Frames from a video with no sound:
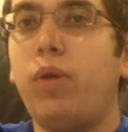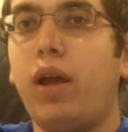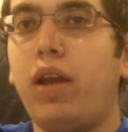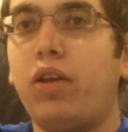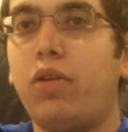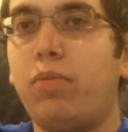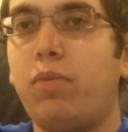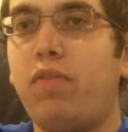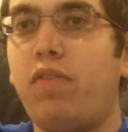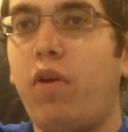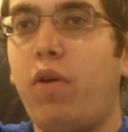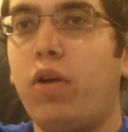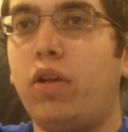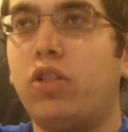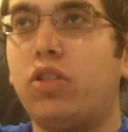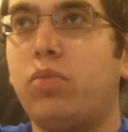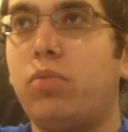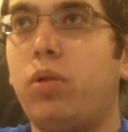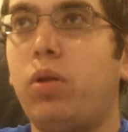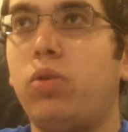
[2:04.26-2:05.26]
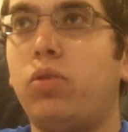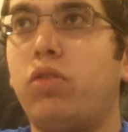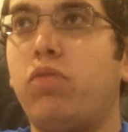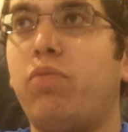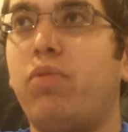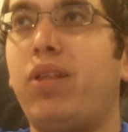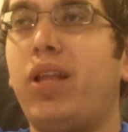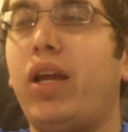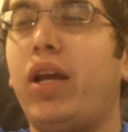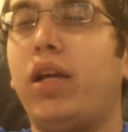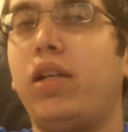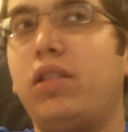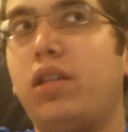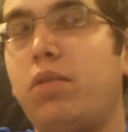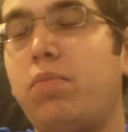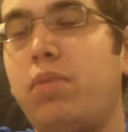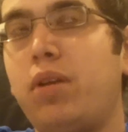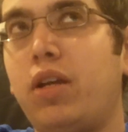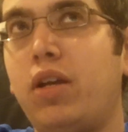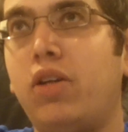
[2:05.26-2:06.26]
you had could be very explosive, but like I
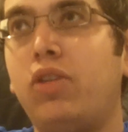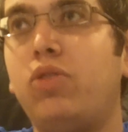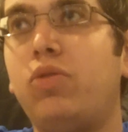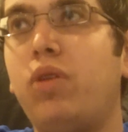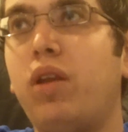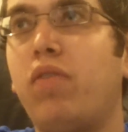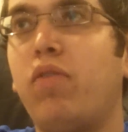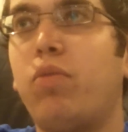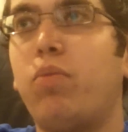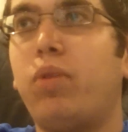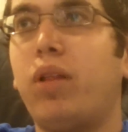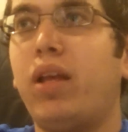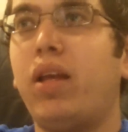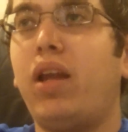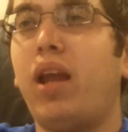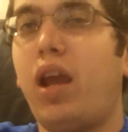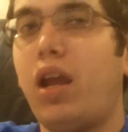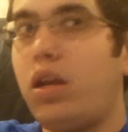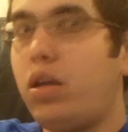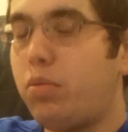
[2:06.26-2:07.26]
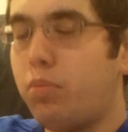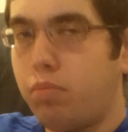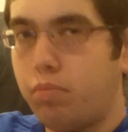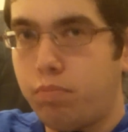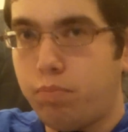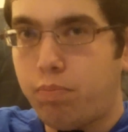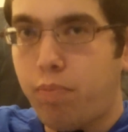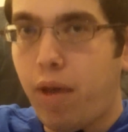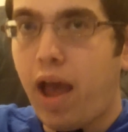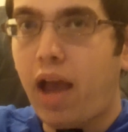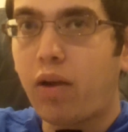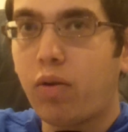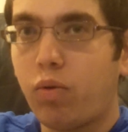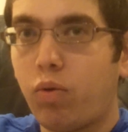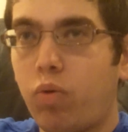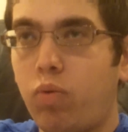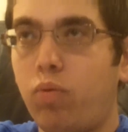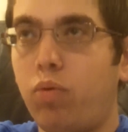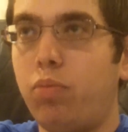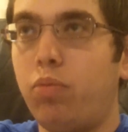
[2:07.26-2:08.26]
said, because you never played any back
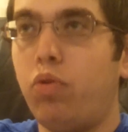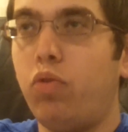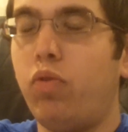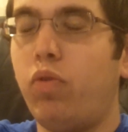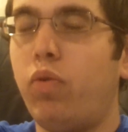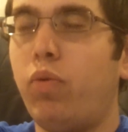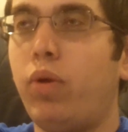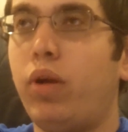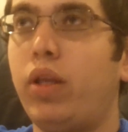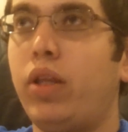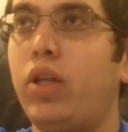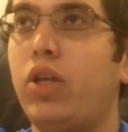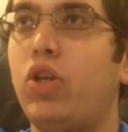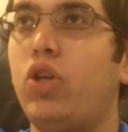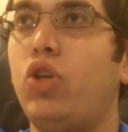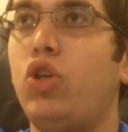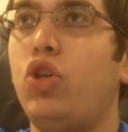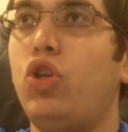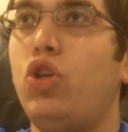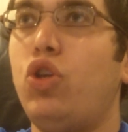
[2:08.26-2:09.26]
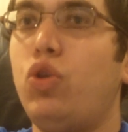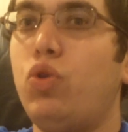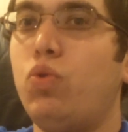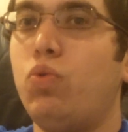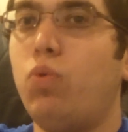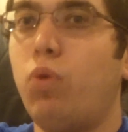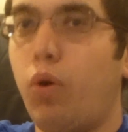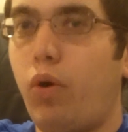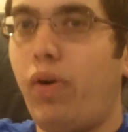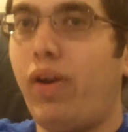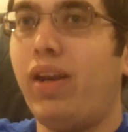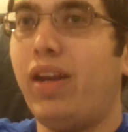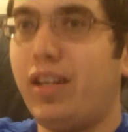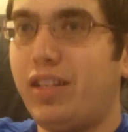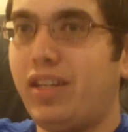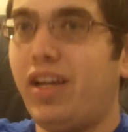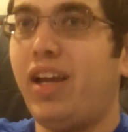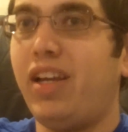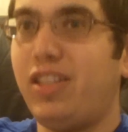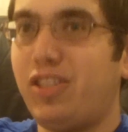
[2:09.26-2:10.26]
row removal really, you were in a
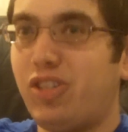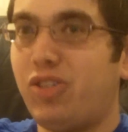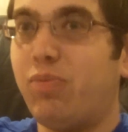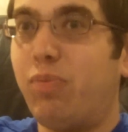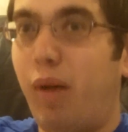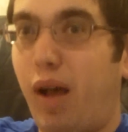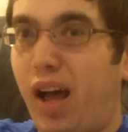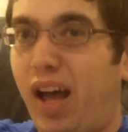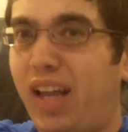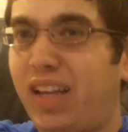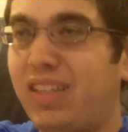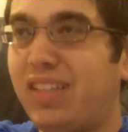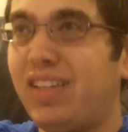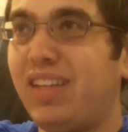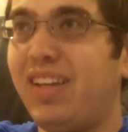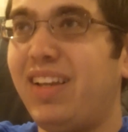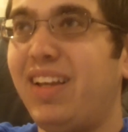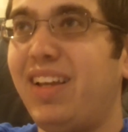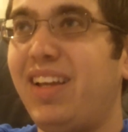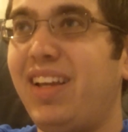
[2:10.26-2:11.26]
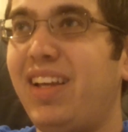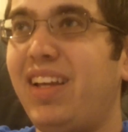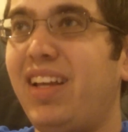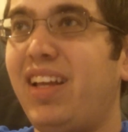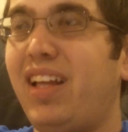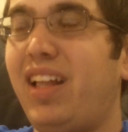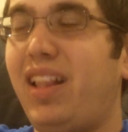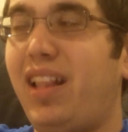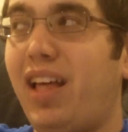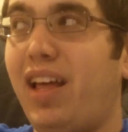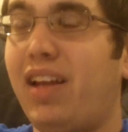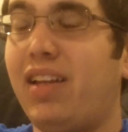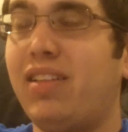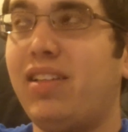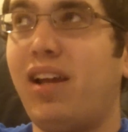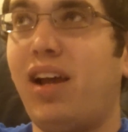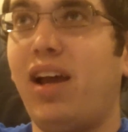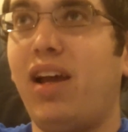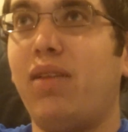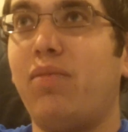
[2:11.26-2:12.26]
tight spot a lot of
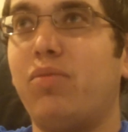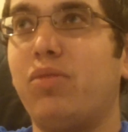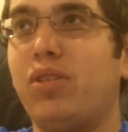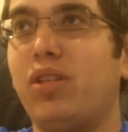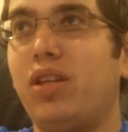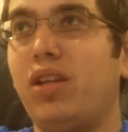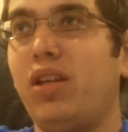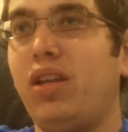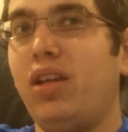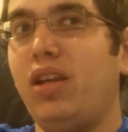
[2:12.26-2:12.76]
times.